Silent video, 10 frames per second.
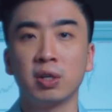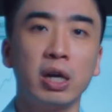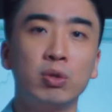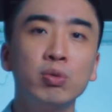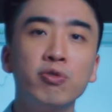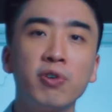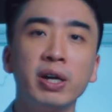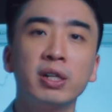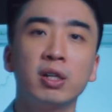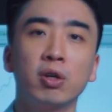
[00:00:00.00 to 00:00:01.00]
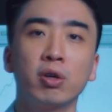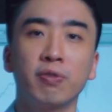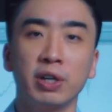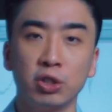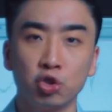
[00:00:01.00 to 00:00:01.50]
I do find a lot
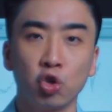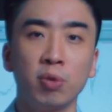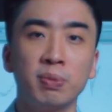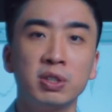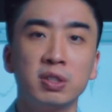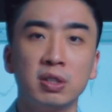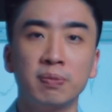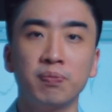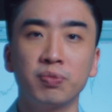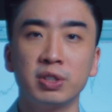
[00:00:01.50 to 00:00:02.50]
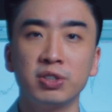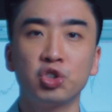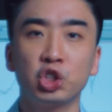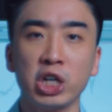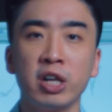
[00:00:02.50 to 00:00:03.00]
of enjoyment in
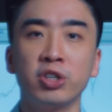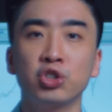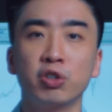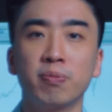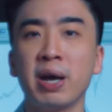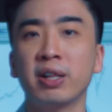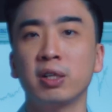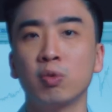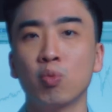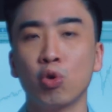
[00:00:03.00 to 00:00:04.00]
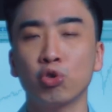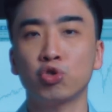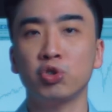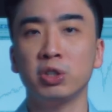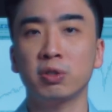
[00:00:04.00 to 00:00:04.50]
this challenge of battling Wall
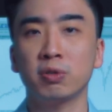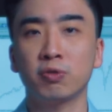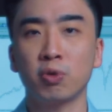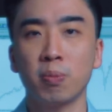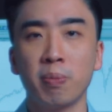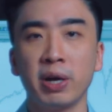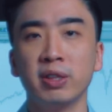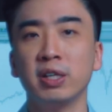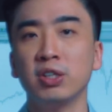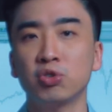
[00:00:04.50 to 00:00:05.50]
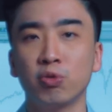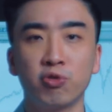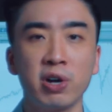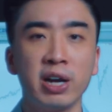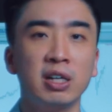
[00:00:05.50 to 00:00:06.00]
Street from Mondays to
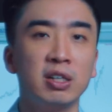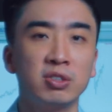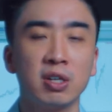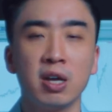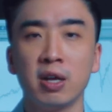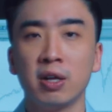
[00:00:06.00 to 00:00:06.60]
Fridays,